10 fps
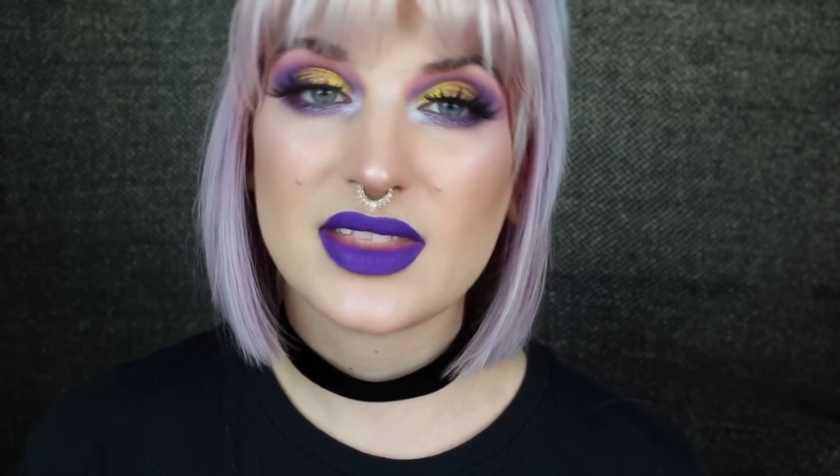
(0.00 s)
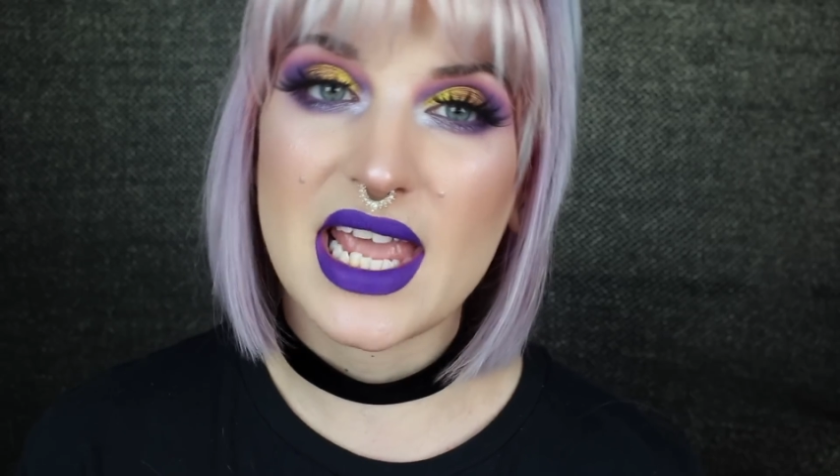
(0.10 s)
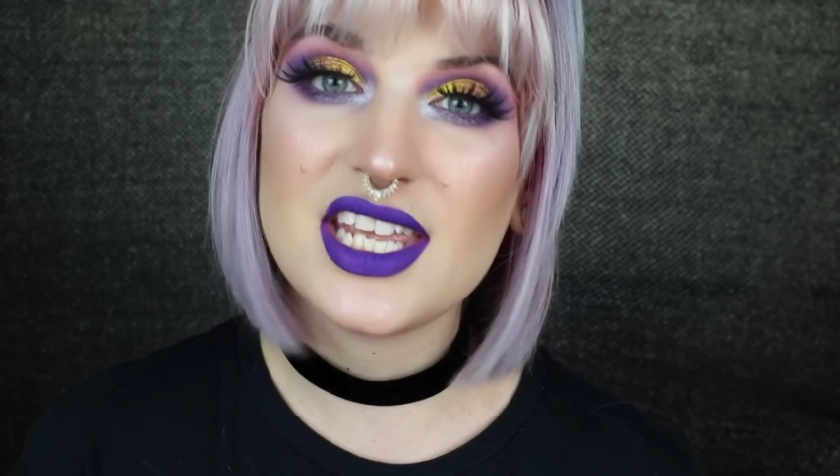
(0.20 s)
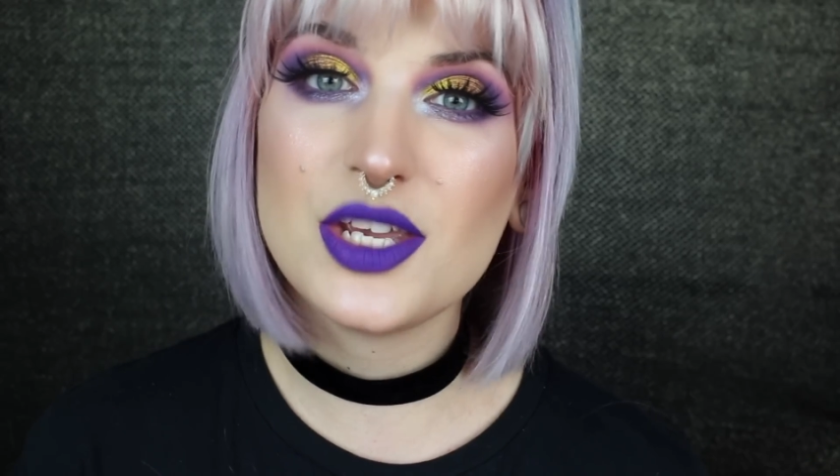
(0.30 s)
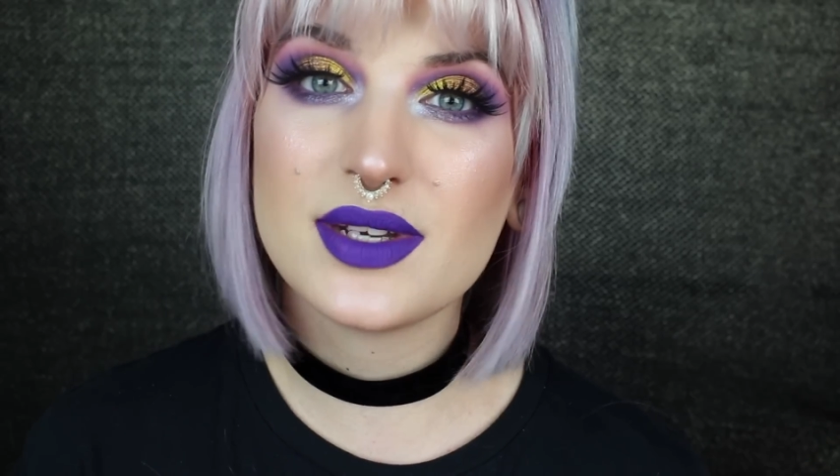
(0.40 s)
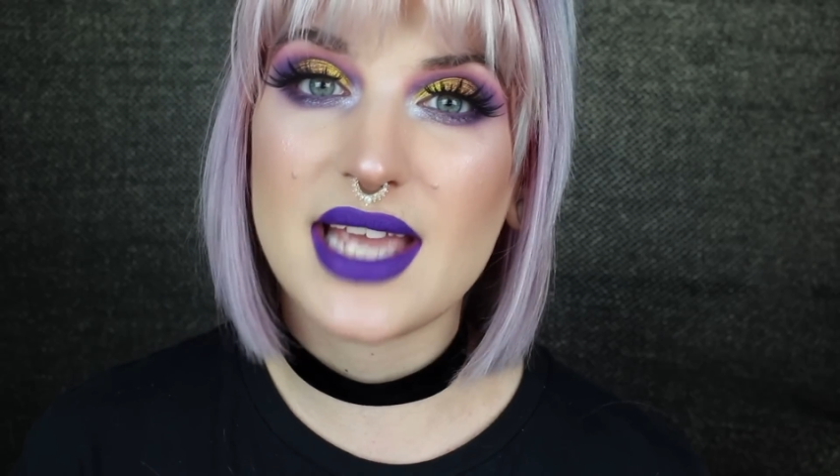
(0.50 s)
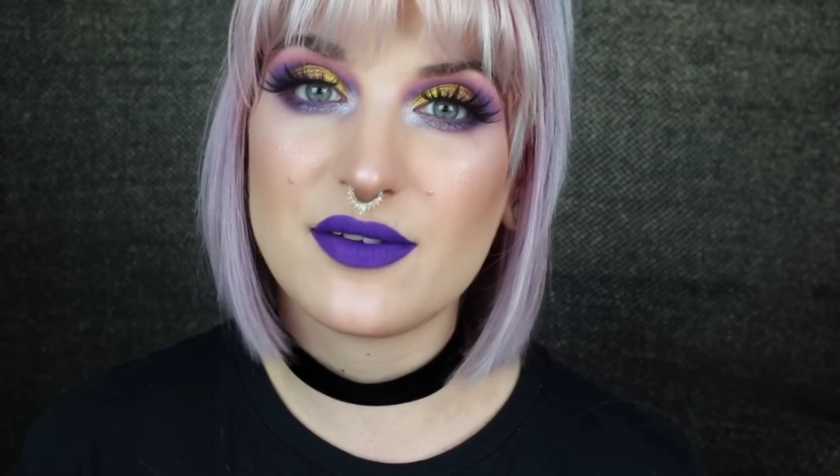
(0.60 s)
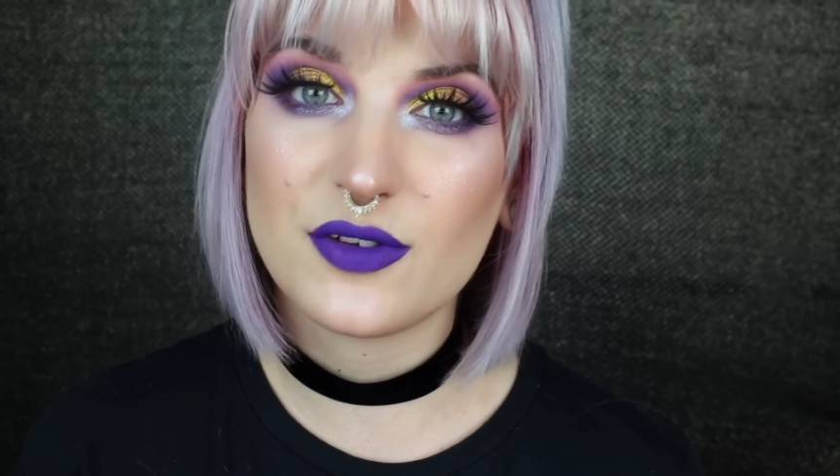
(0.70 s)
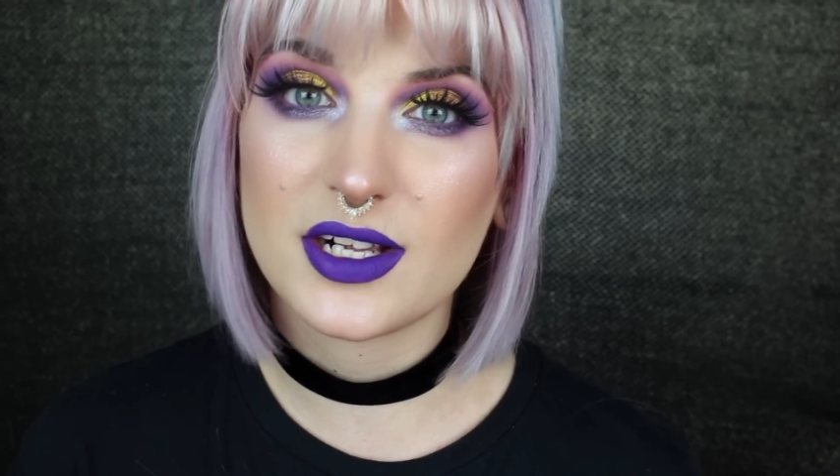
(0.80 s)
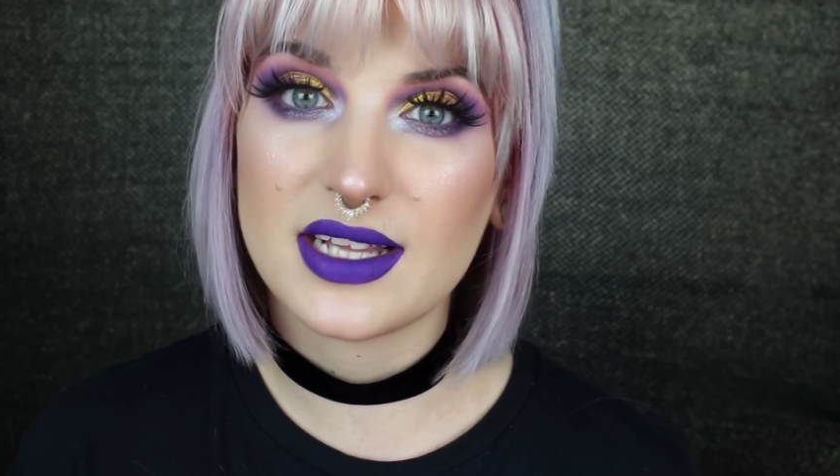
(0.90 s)
Thank you
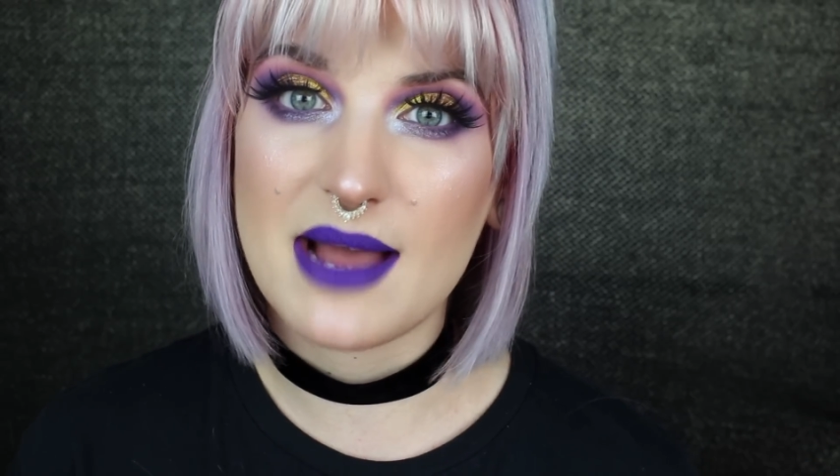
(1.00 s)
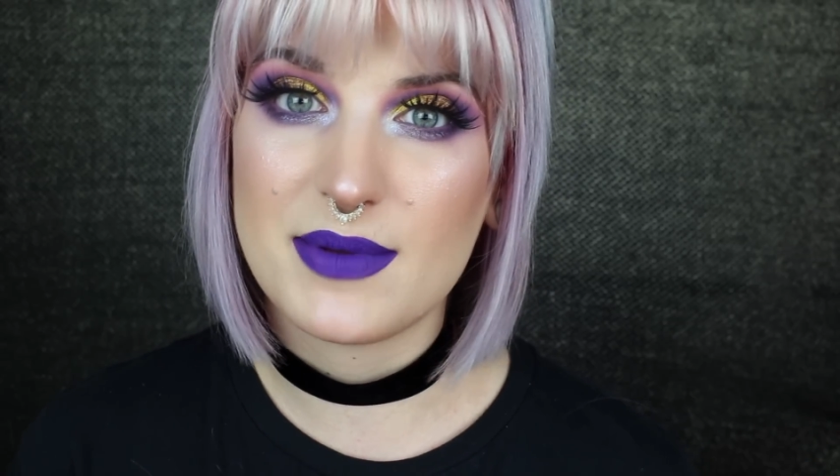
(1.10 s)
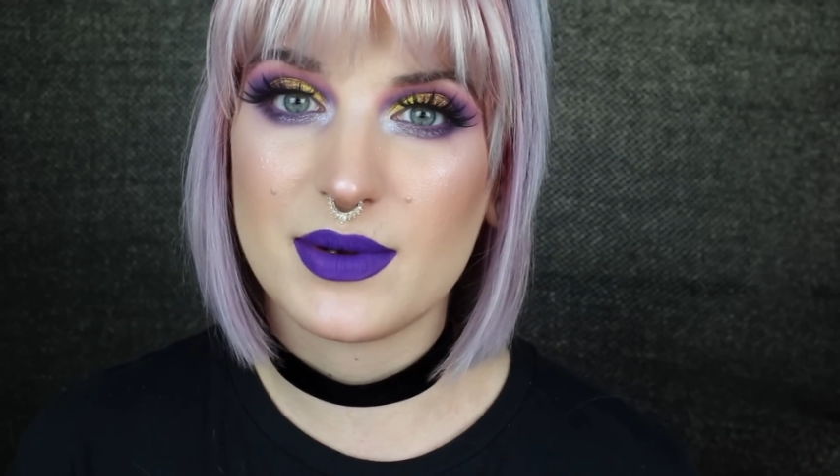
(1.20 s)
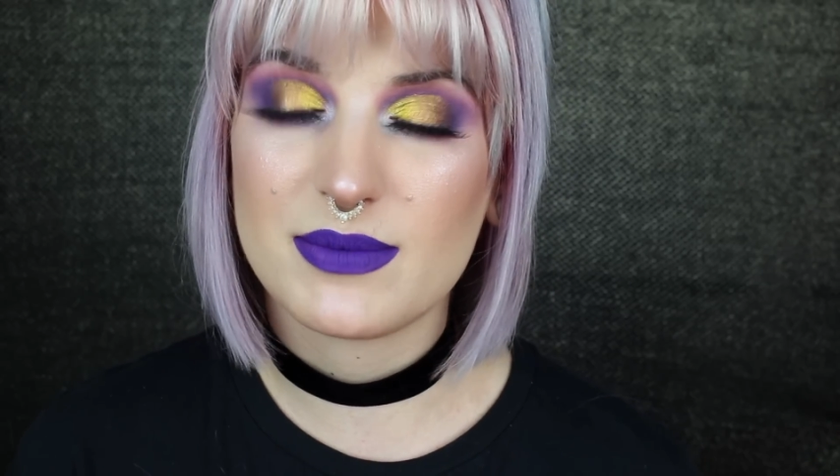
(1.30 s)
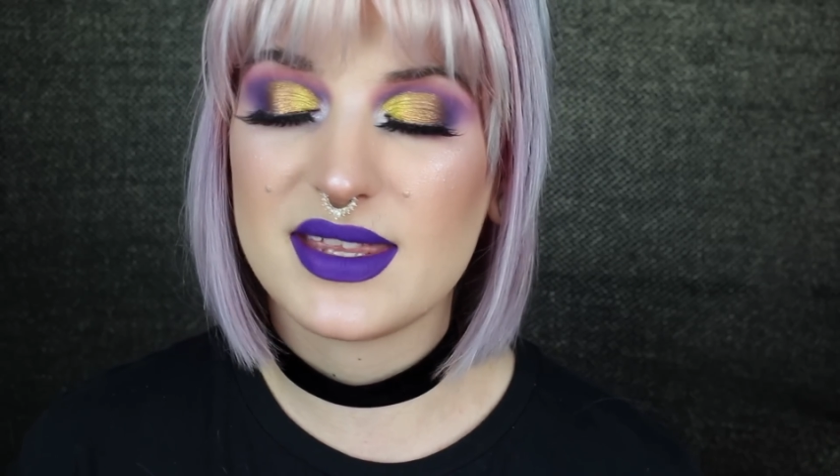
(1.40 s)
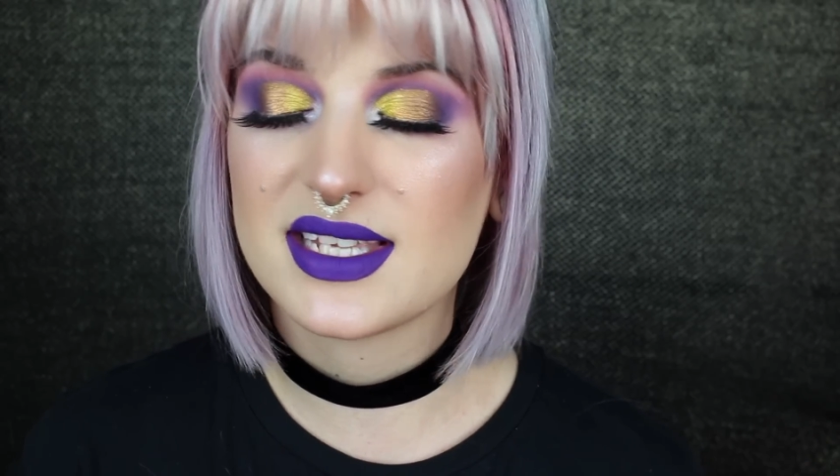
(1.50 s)
again for collabing with me.